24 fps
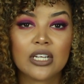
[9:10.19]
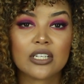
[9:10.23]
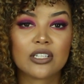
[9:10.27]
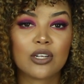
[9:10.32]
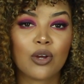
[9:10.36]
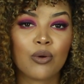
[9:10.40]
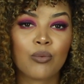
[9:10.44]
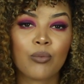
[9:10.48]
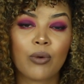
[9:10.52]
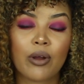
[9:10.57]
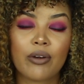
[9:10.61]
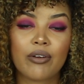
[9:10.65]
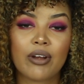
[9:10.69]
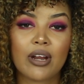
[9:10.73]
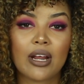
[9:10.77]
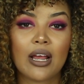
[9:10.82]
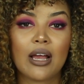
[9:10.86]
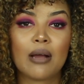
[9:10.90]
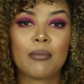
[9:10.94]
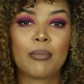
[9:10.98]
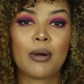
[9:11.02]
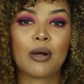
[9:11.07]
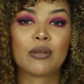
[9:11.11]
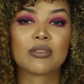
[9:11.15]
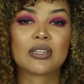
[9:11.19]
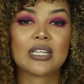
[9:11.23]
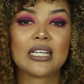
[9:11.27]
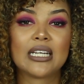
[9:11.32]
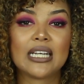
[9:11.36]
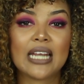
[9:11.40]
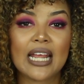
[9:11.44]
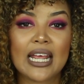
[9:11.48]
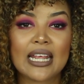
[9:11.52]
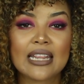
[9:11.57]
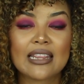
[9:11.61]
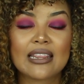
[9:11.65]
Don't worry about the
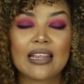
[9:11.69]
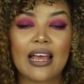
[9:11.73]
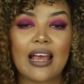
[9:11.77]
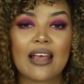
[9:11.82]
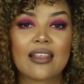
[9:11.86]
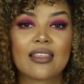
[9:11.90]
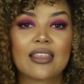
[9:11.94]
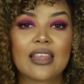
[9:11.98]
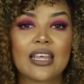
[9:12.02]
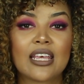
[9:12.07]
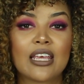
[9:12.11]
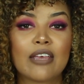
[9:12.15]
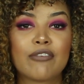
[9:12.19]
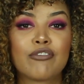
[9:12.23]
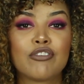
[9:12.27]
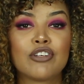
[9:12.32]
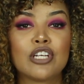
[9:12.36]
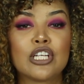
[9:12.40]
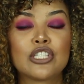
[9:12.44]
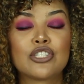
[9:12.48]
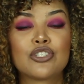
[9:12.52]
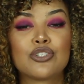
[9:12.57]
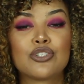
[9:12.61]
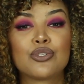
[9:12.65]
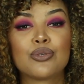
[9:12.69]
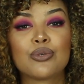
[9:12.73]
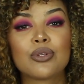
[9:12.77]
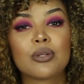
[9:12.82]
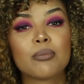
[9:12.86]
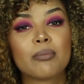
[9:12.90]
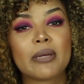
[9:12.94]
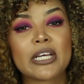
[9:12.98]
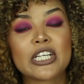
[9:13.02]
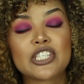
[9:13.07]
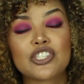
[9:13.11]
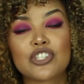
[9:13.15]
length. I think if you need to do the
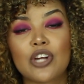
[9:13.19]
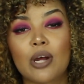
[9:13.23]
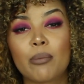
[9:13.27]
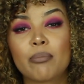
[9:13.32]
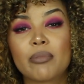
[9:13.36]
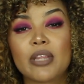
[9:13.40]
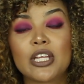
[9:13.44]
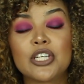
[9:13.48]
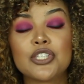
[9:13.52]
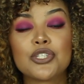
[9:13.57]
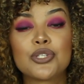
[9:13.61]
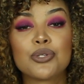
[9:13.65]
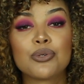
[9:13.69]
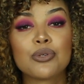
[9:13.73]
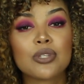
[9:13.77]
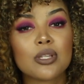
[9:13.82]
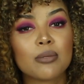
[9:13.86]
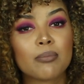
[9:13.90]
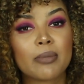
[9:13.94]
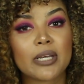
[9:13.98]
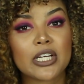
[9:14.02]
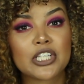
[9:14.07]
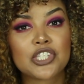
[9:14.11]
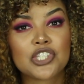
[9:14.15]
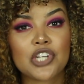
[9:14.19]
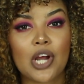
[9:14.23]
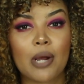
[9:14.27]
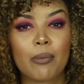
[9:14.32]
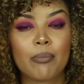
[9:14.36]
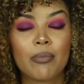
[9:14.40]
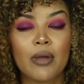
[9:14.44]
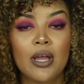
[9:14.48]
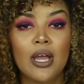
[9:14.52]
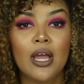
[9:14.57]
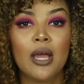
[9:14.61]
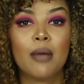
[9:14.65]
big chop, then do the big
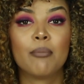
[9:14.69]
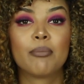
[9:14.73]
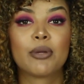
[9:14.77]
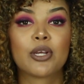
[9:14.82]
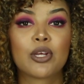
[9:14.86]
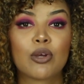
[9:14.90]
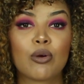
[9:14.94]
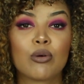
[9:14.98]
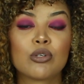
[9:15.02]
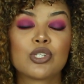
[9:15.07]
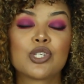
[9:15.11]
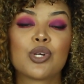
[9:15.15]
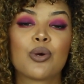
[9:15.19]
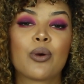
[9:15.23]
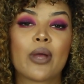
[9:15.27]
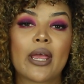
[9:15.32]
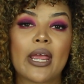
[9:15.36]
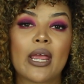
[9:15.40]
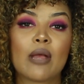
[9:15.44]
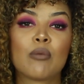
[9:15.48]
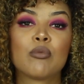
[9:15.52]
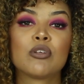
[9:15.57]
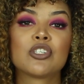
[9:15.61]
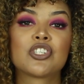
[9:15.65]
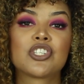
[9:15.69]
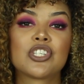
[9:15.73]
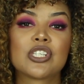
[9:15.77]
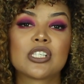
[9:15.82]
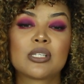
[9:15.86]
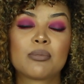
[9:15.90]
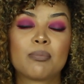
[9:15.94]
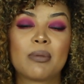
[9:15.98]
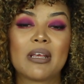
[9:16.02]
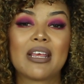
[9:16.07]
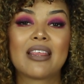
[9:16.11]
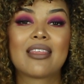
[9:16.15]
chop, because your hair will
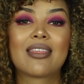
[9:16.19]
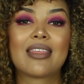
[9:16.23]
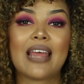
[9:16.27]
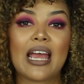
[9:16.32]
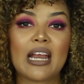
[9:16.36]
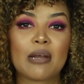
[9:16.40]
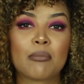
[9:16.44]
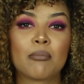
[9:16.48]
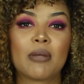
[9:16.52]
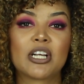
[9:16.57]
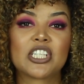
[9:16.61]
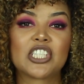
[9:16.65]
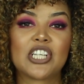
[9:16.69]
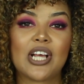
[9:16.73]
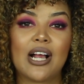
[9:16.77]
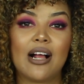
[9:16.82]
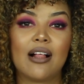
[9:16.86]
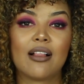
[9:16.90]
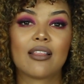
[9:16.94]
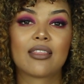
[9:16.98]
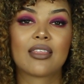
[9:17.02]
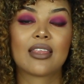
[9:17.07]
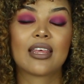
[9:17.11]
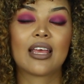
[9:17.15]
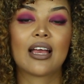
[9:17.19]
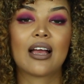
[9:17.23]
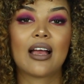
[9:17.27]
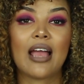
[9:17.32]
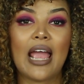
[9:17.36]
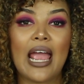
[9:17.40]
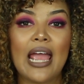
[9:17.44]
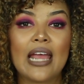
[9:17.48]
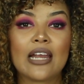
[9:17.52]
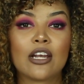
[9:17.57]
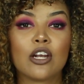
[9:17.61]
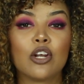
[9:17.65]
just be that much healthier
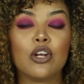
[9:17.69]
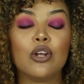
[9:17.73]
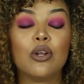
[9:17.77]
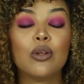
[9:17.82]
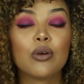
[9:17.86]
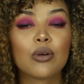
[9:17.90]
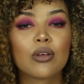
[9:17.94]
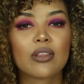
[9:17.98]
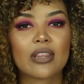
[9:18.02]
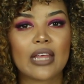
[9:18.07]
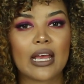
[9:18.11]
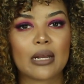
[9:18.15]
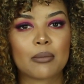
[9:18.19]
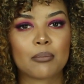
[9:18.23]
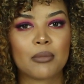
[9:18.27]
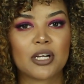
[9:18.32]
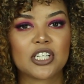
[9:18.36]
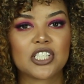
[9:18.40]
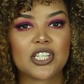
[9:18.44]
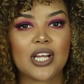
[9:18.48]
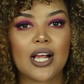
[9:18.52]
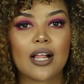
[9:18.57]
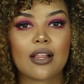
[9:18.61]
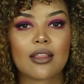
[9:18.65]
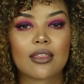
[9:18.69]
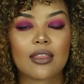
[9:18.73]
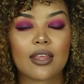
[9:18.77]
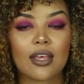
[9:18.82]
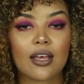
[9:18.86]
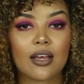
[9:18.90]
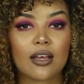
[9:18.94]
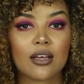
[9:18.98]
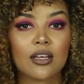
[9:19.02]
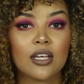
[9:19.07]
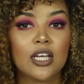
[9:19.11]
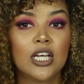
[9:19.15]
and look that much
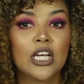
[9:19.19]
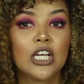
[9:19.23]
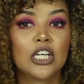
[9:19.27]
healthier.